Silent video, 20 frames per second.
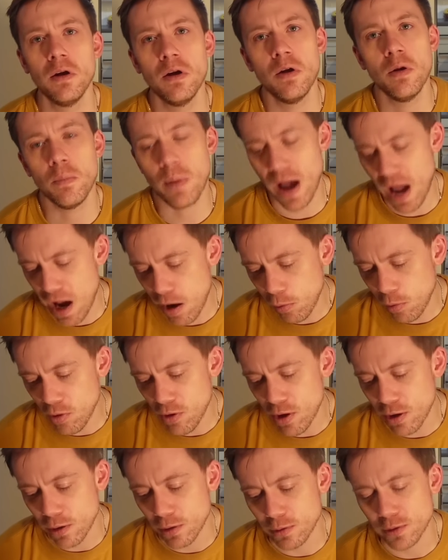But how are
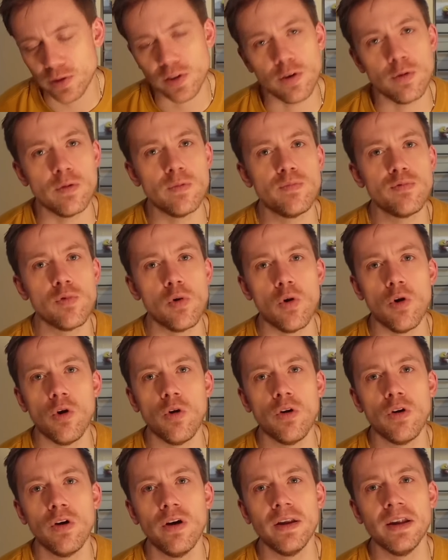those who have brought
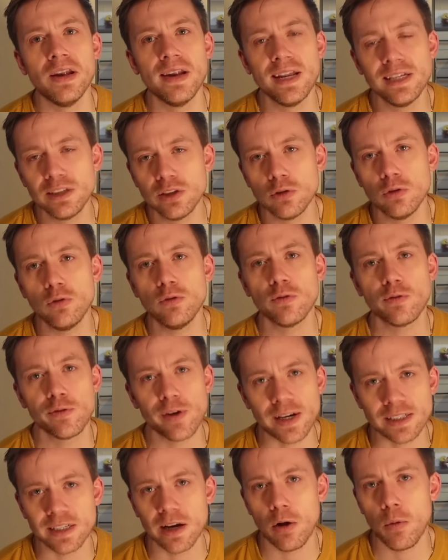little
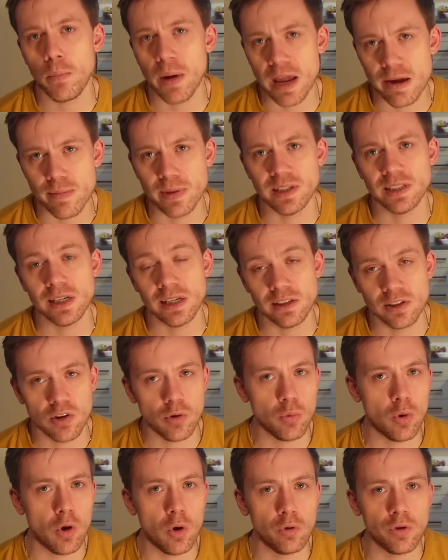fragile babies into the
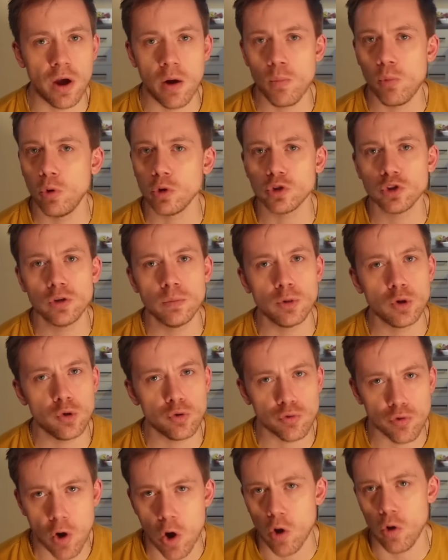world and watched them
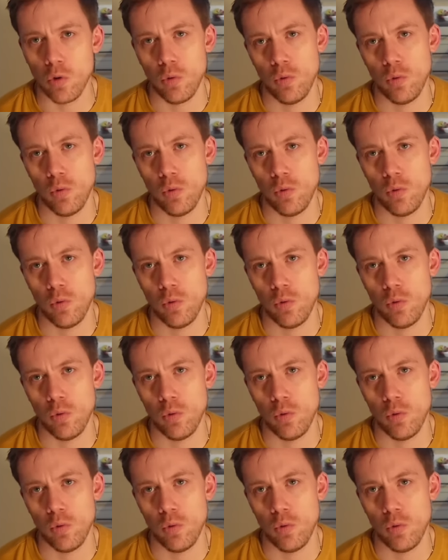grow